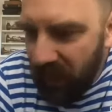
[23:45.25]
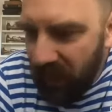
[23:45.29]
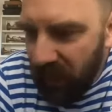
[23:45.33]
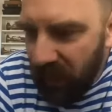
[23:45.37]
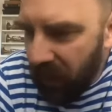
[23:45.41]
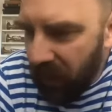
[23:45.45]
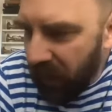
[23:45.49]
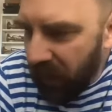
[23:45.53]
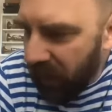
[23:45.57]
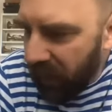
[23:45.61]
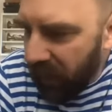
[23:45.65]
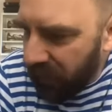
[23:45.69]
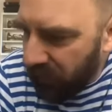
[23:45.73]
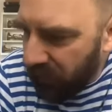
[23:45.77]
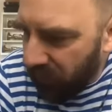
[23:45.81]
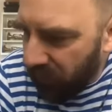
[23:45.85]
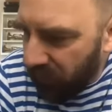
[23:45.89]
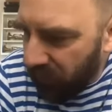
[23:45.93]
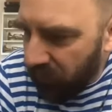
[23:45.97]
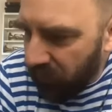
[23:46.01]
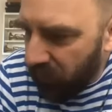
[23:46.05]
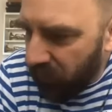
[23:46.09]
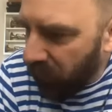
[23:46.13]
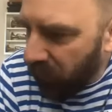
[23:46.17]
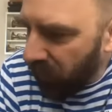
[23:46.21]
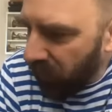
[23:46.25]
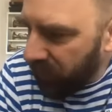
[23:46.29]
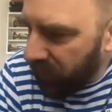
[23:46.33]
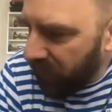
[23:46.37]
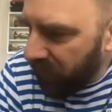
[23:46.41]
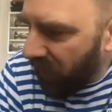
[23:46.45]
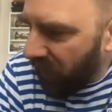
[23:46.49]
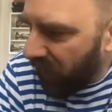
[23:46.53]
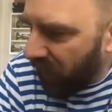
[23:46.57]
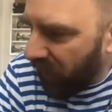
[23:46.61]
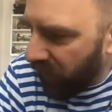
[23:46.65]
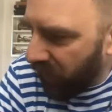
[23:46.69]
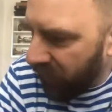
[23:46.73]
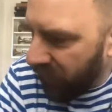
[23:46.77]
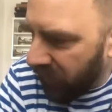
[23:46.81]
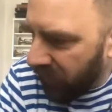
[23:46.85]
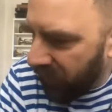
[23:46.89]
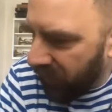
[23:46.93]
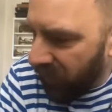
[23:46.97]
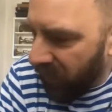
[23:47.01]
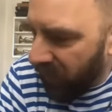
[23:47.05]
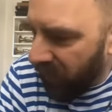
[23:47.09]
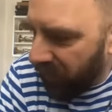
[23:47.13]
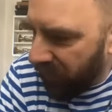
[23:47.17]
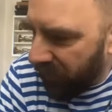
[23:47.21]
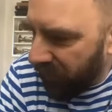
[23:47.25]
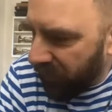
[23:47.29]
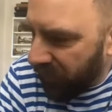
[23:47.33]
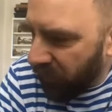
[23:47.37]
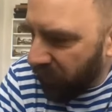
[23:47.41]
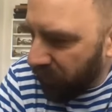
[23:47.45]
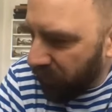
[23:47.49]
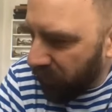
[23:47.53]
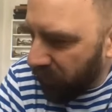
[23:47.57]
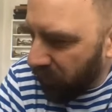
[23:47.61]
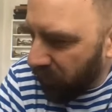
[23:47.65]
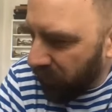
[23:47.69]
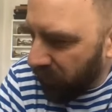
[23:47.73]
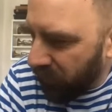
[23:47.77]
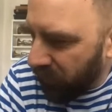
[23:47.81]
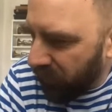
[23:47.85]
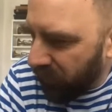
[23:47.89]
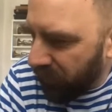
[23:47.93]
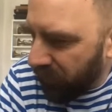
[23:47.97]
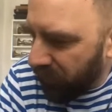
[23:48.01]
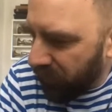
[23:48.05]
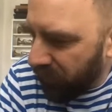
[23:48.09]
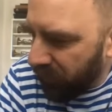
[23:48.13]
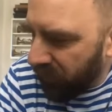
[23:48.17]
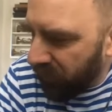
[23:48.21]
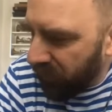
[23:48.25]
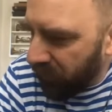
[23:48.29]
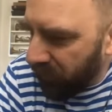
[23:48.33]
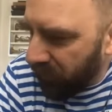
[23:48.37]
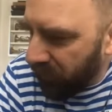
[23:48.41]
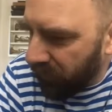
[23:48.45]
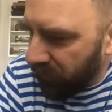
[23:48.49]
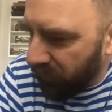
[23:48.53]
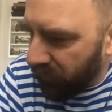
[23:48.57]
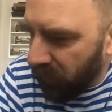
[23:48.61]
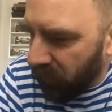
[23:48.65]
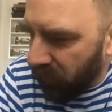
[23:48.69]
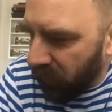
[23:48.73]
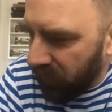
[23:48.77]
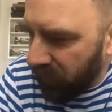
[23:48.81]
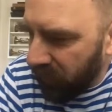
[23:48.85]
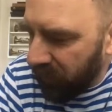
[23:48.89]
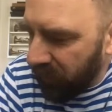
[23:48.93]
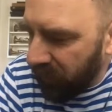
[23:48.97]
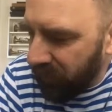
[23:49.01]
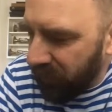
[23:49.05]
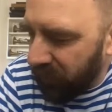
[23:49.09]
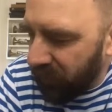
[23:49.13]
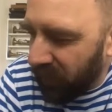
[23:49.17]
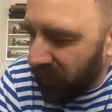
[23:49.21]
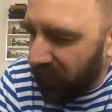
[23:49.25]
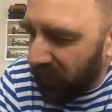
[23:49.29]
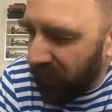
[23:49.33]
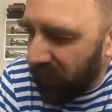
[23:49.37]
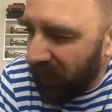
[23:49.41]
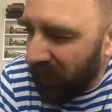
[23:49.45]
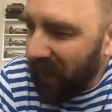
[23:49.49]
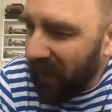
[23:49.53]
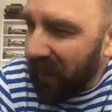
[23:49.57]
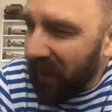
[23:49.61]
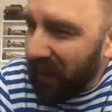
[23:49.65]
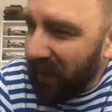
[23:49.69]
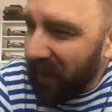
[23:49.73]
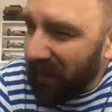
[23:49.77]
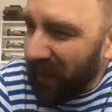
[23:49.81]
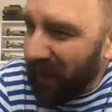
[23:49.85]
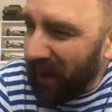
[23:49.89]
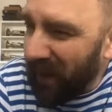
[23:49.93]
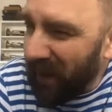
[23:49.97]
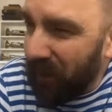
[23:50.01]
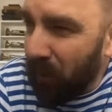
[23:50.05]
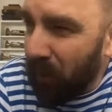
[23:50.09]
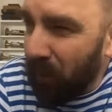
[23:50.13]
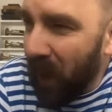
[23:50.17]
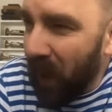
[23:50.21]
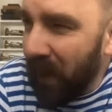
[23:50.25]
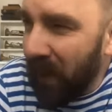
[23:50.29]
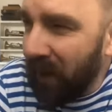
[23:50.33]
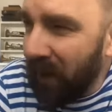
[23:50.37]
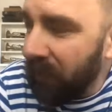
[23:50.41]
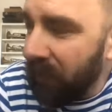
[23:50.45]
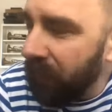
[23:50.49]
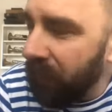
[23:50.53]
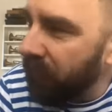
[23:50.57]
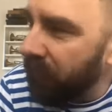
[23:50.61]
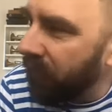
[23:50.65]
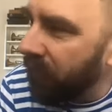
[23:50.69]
and of course, I will compose with for orchestra. There's one.